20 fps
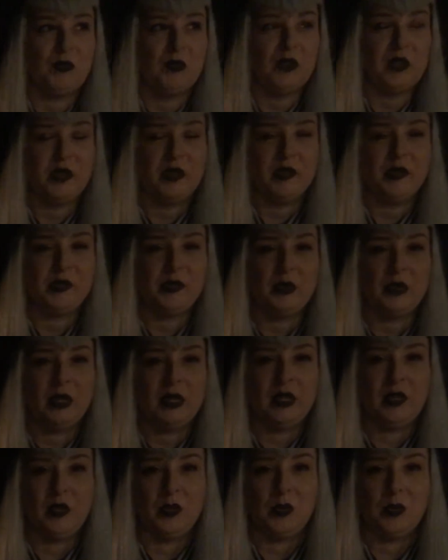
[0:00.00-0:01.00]
I thought it was
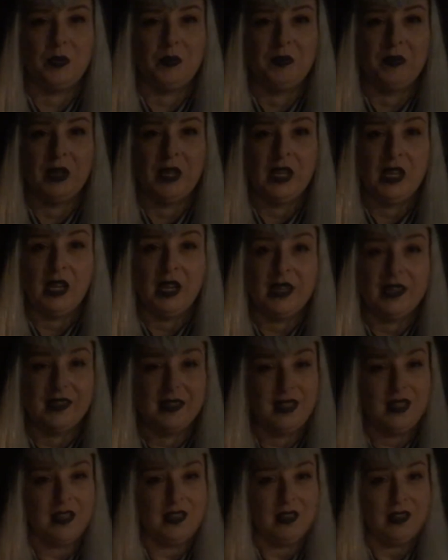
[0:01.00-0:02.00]
pretty cool. I
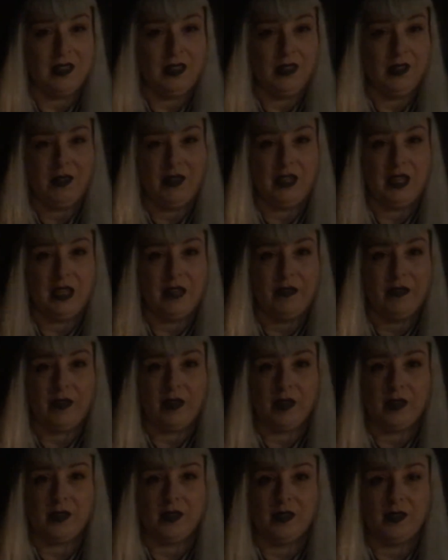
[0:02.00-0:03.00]
see a lot of little kit
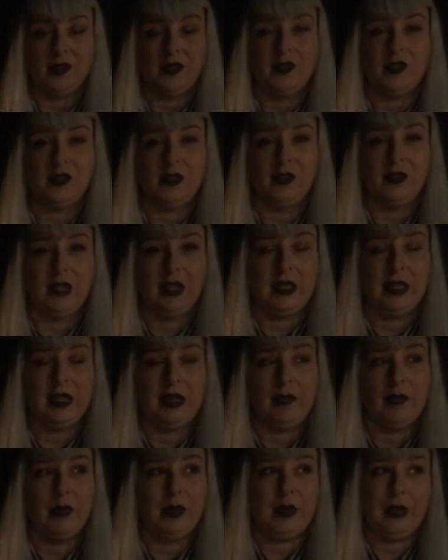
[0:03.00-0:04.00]
foxes and stuff like
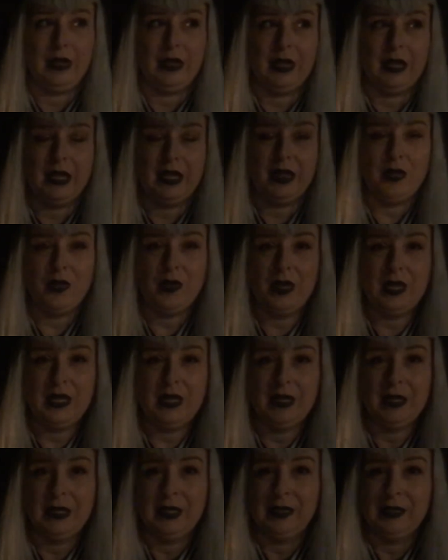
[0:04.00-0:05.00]
that, but
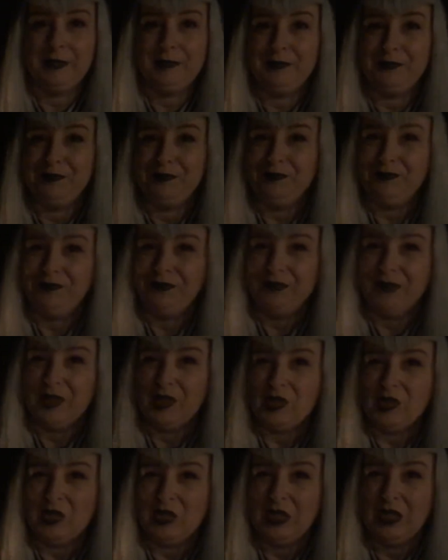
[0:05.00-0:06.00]
coyote,
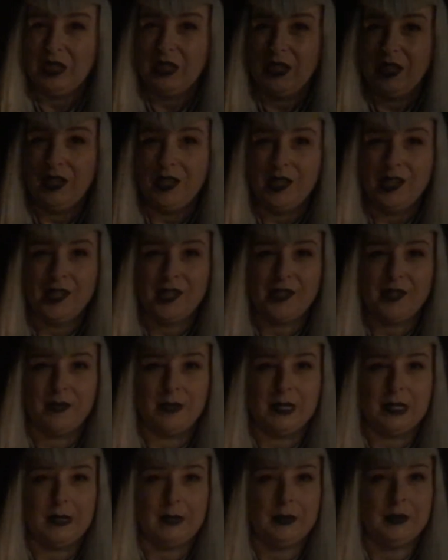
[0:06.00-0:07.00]
those are a little harder
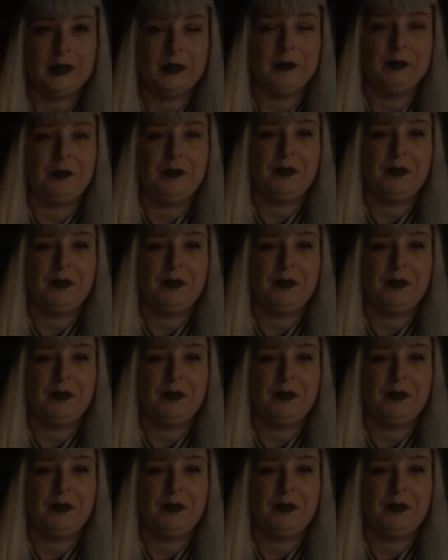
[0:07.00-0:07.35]
sometimes.